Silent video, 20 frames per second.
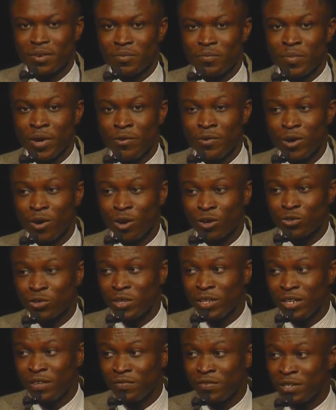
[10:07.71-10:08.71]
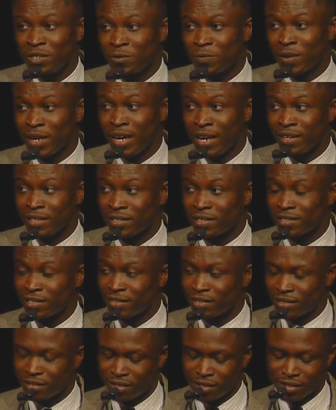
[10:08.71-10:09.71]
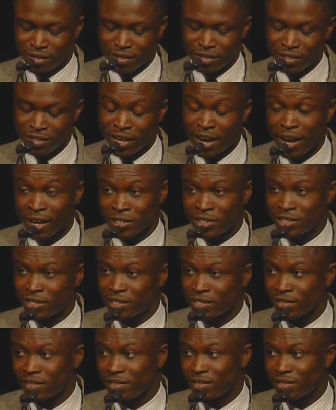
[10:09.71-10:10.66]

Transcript: may we also leave this place touched,